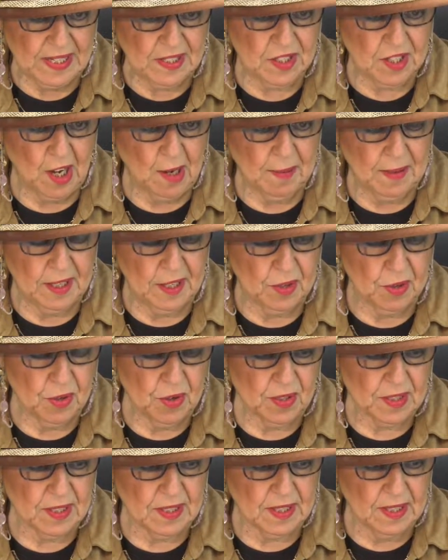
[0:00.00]
Simon in New
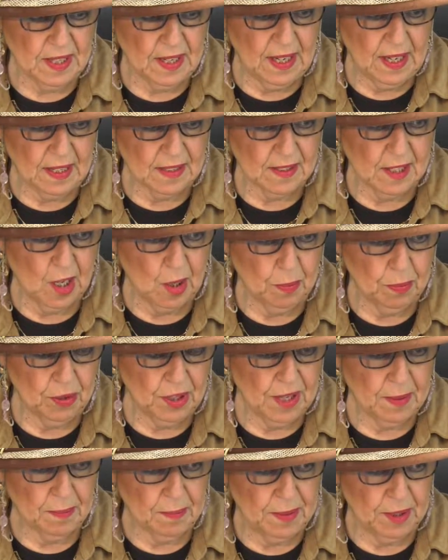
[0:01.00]
York City has helped put
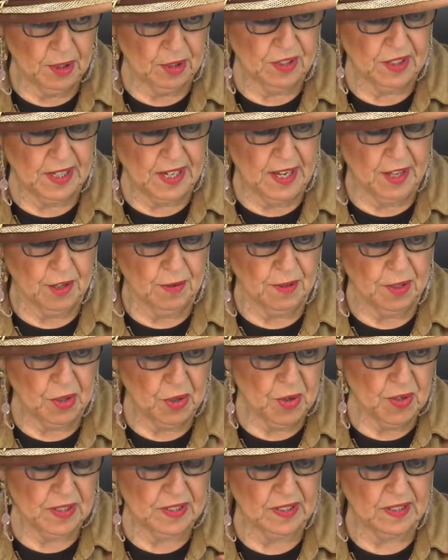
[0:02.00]
a bill together in New
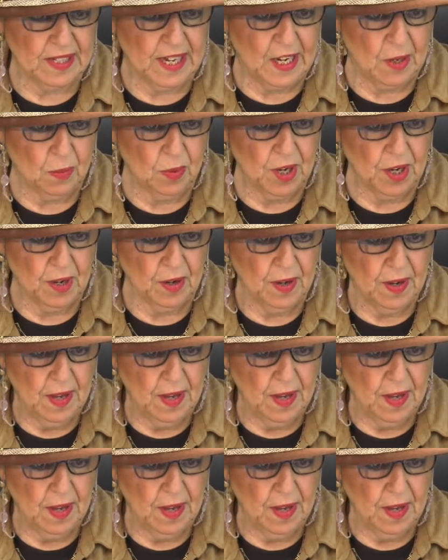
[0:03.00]
York State where